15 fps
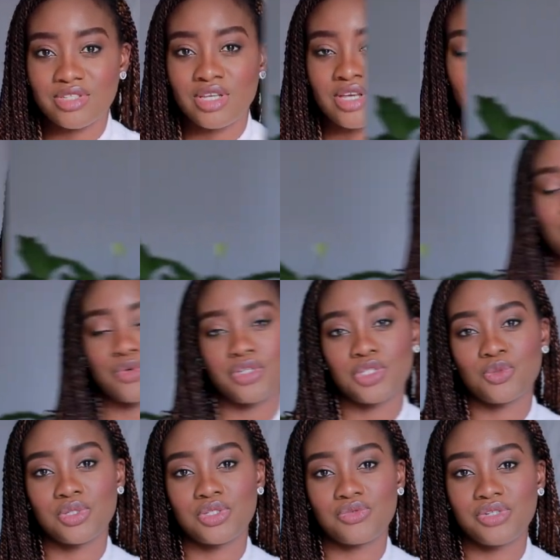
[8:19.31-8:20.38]
The next
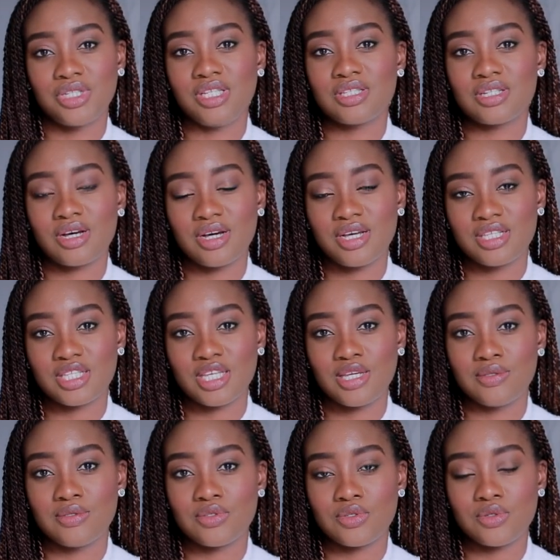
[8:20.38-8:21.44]
point, which really ties
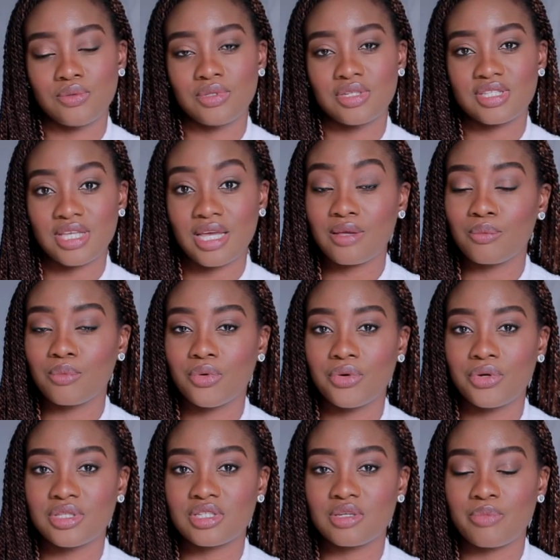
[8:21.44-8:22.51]
into the second
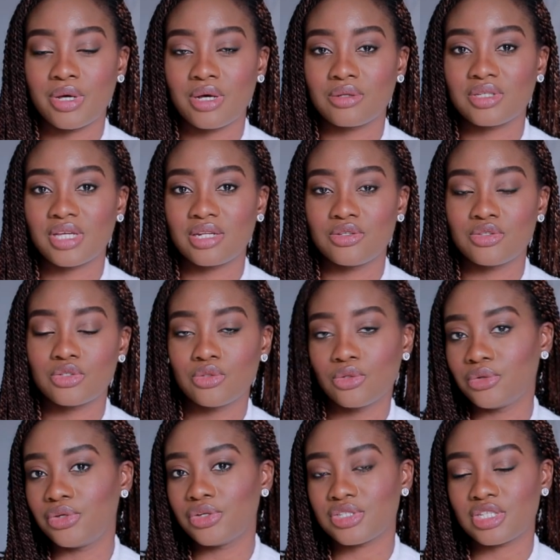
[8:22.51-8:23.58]
point about getting to know
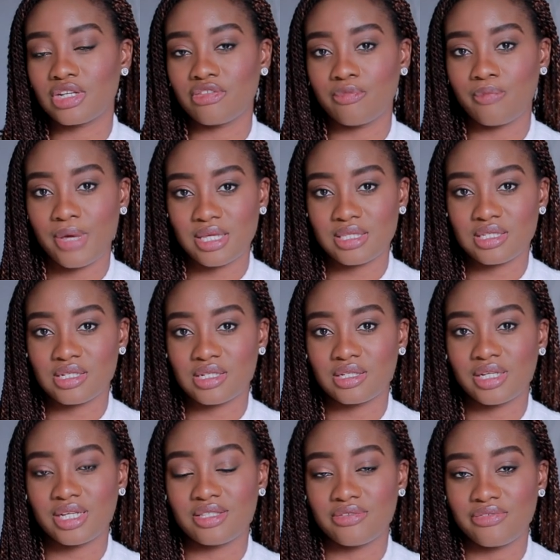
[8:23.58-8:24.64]
yourself better
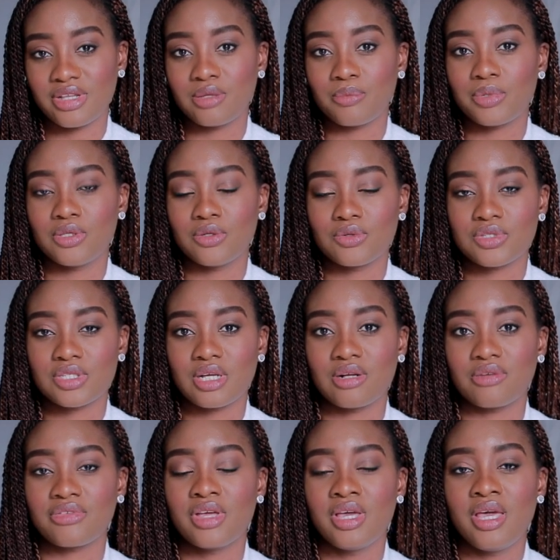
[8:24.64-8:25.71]
and developing
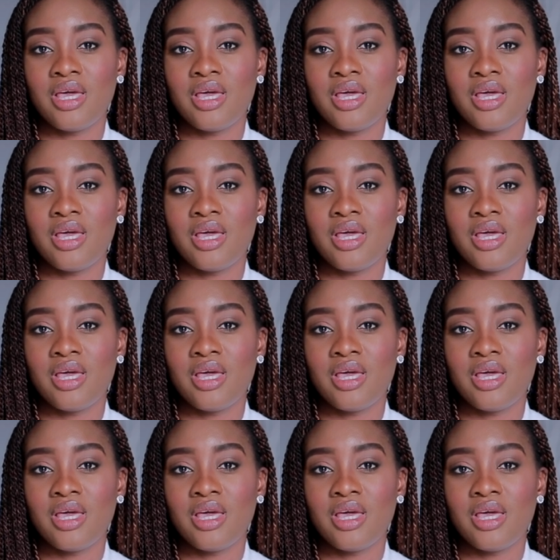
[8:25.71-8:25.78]
yourself,